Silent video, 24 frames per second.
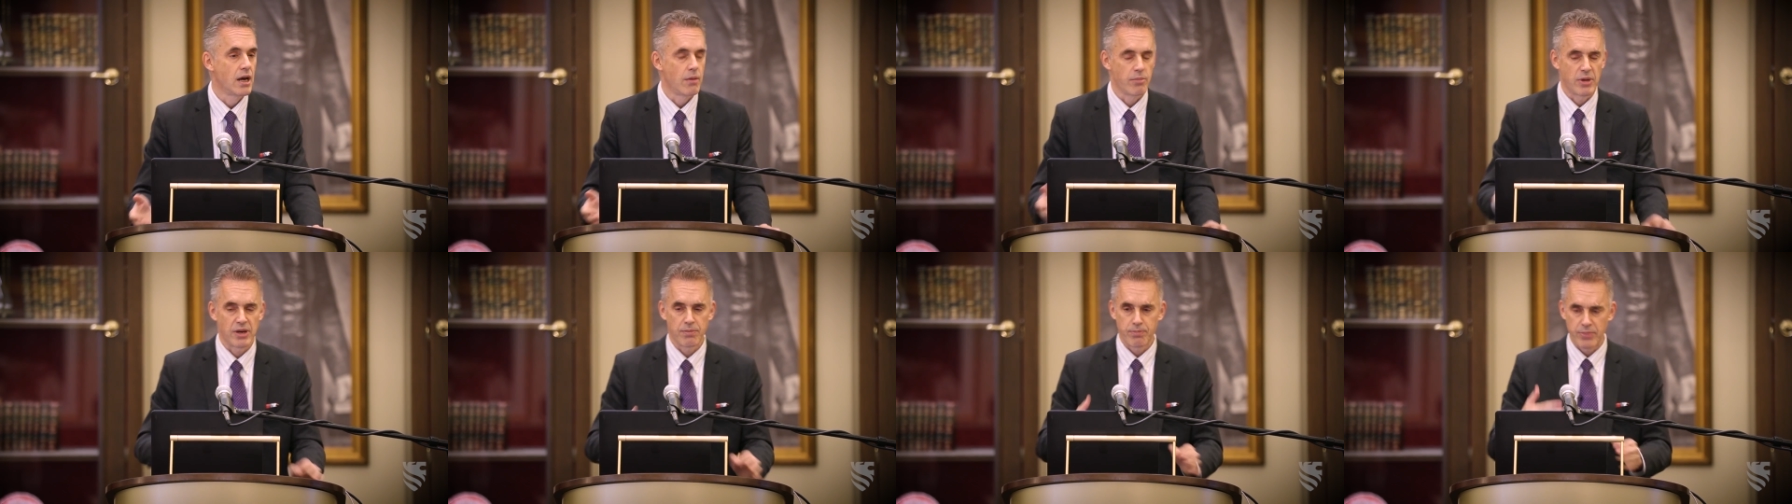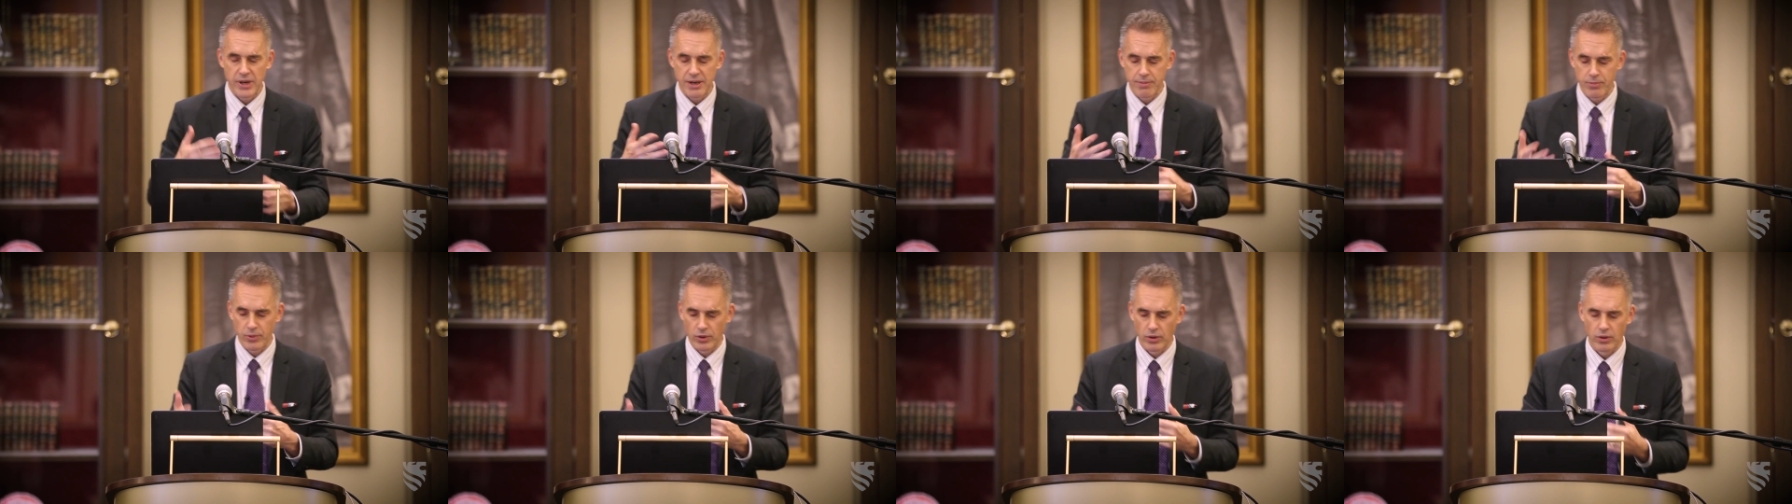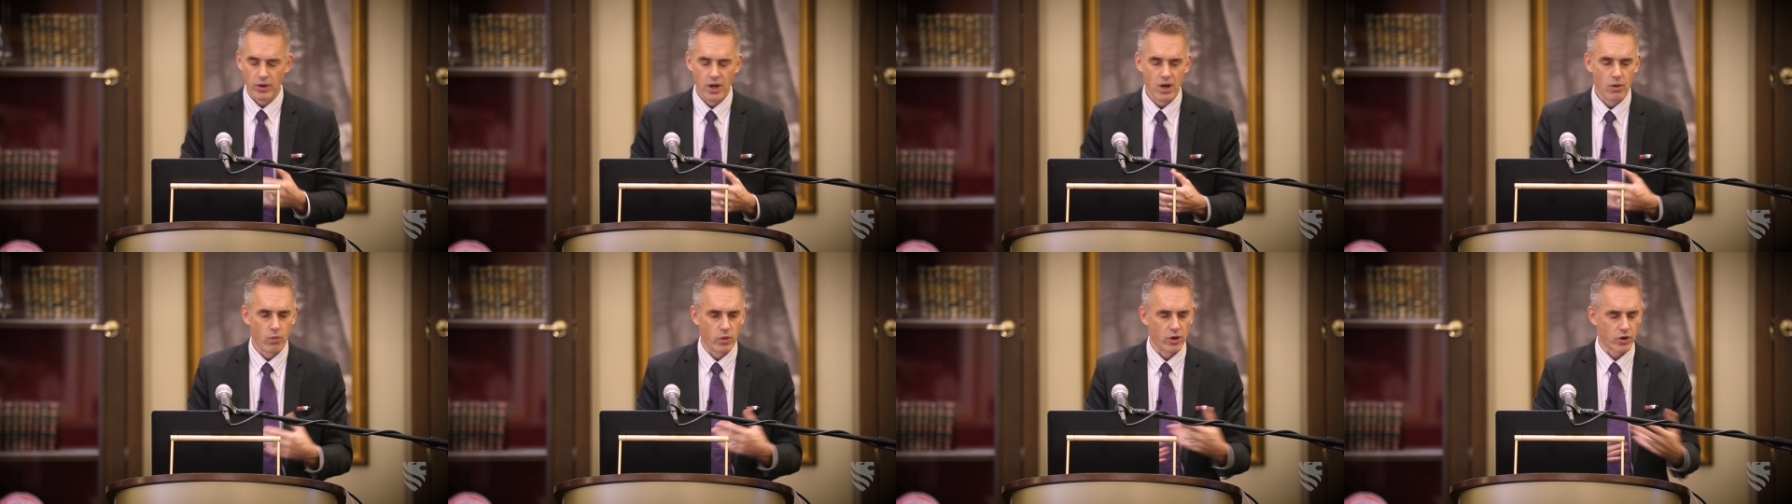I mean,
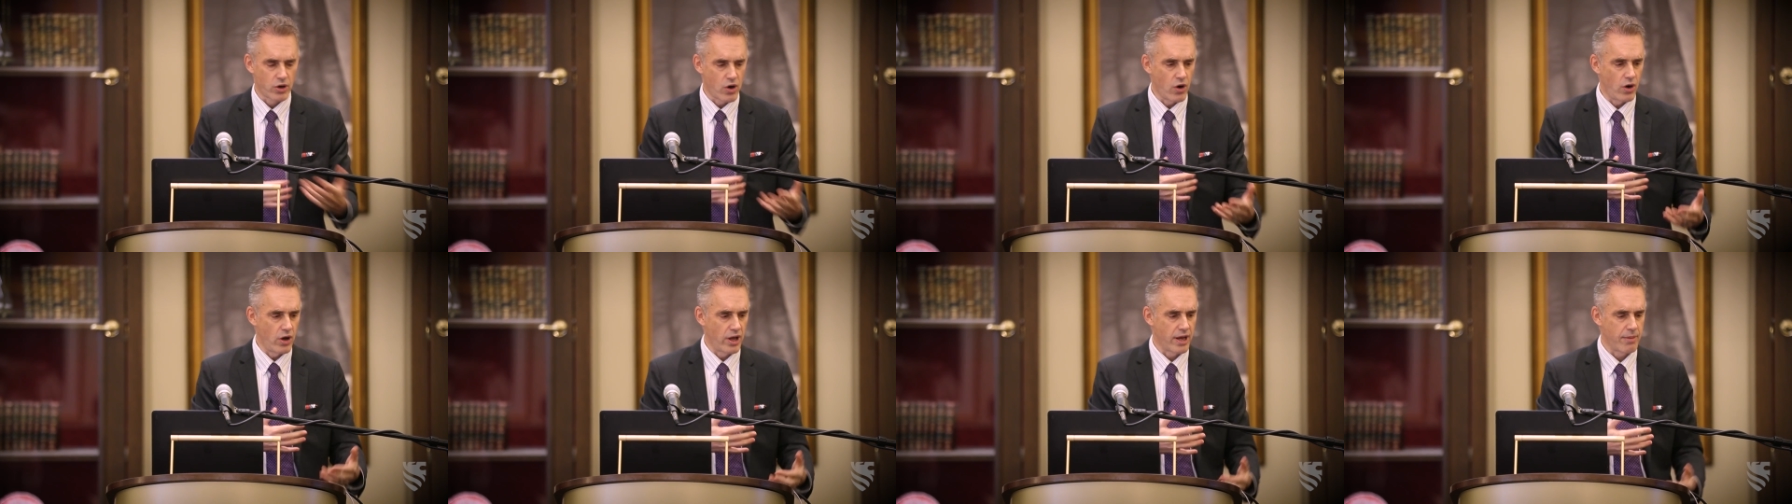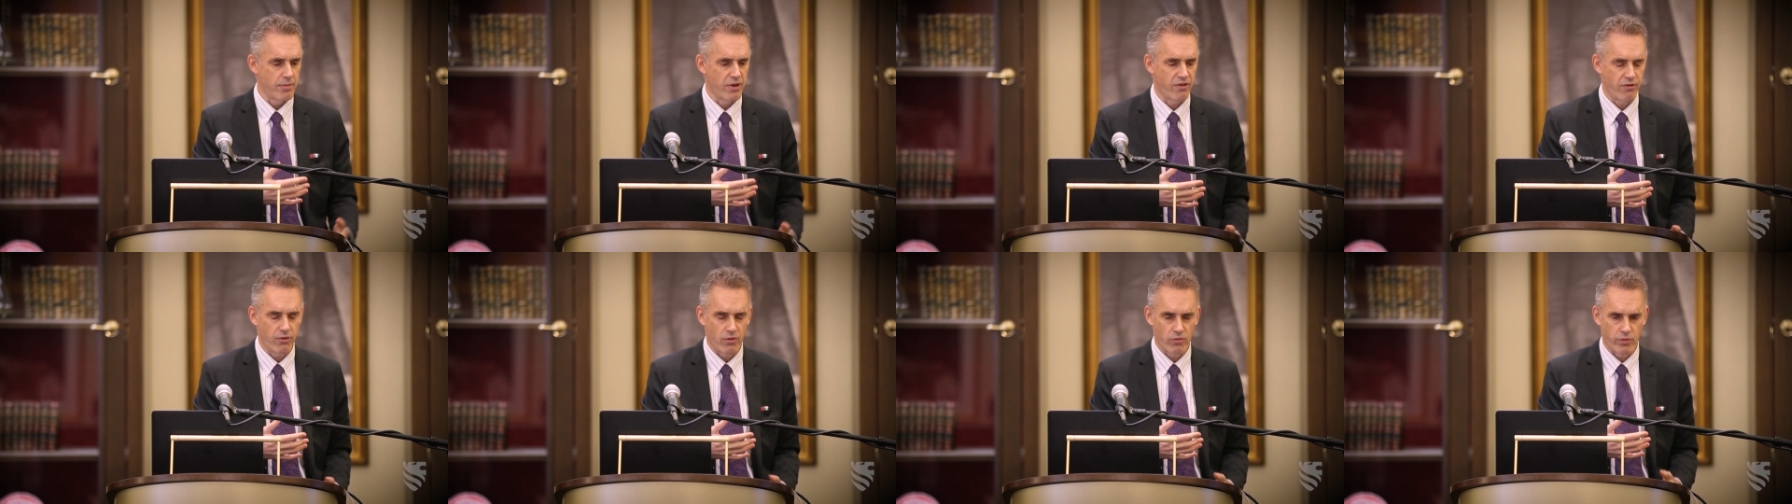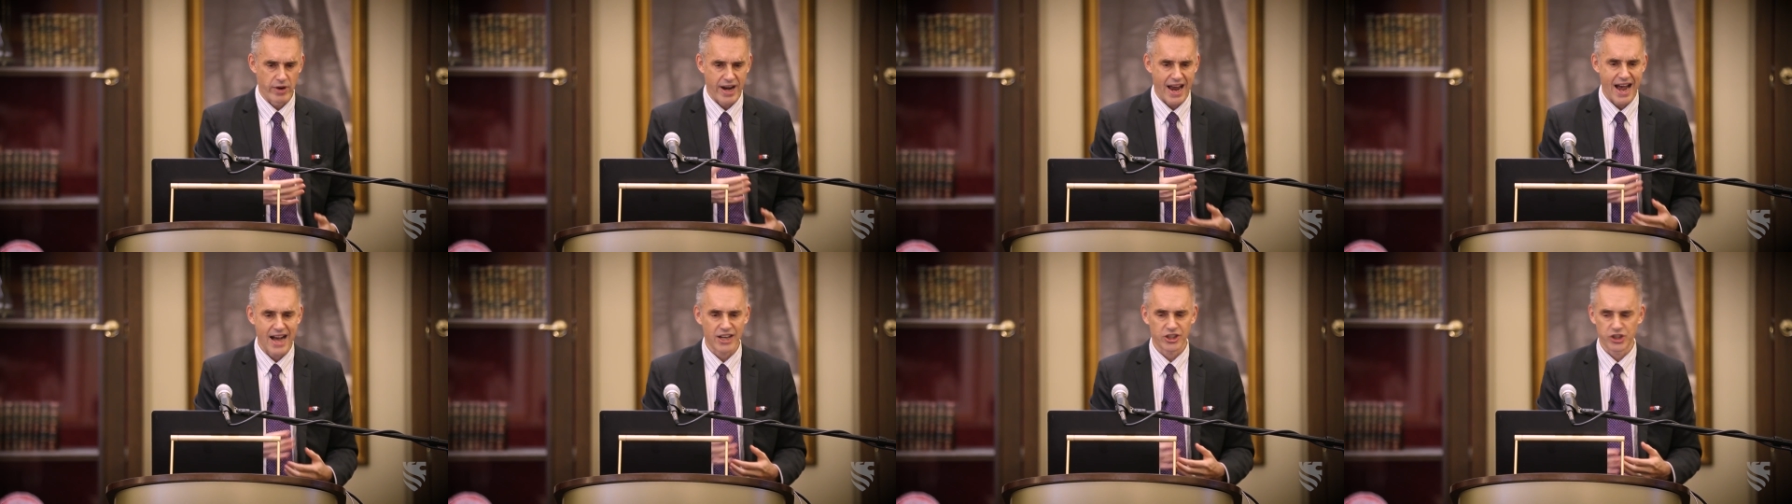people will call him a
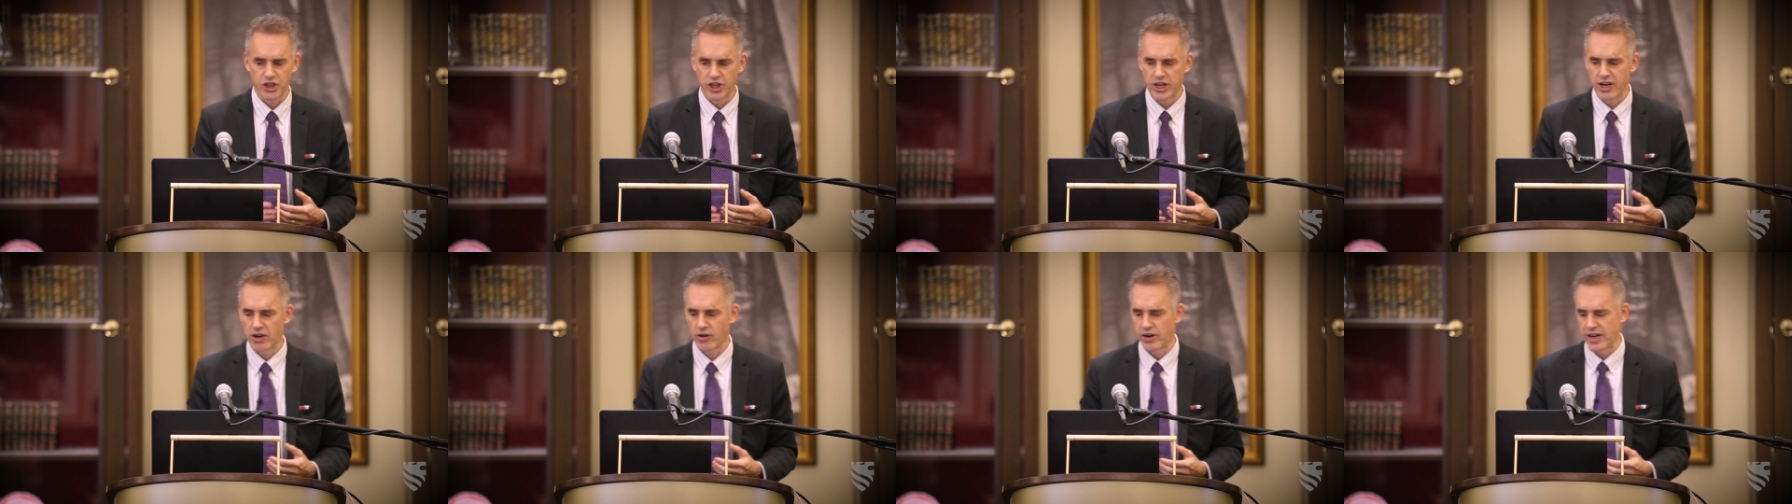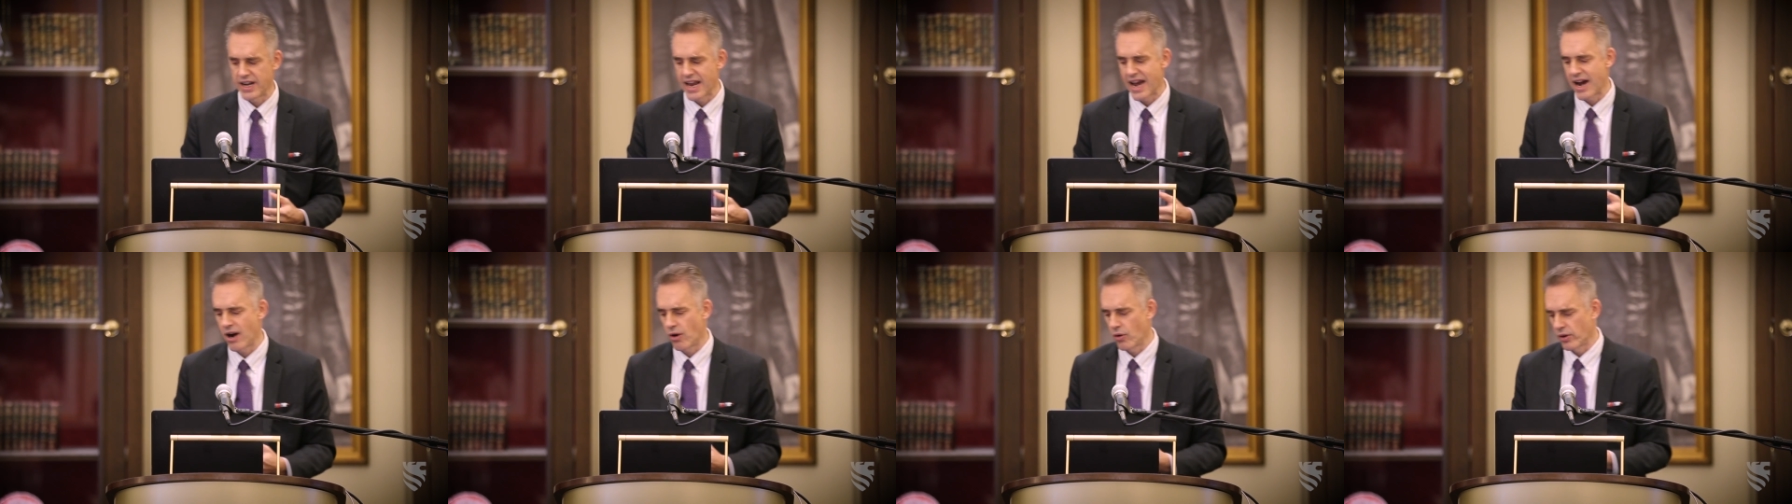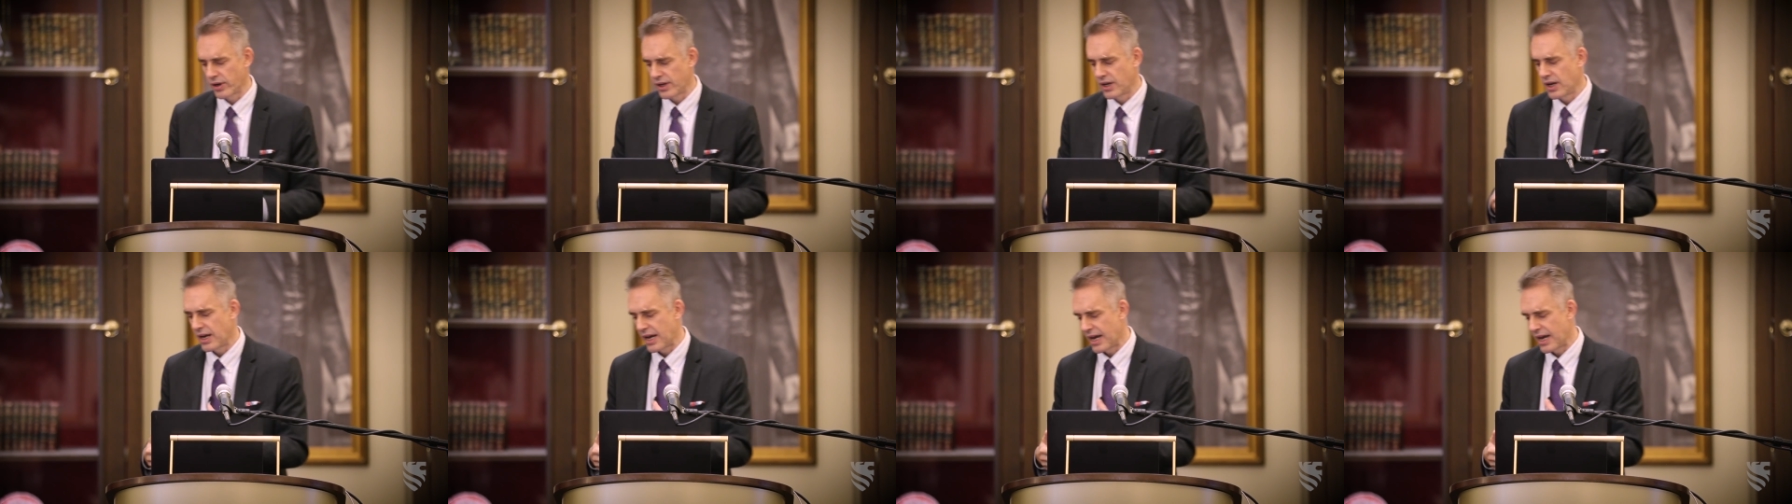reactionary now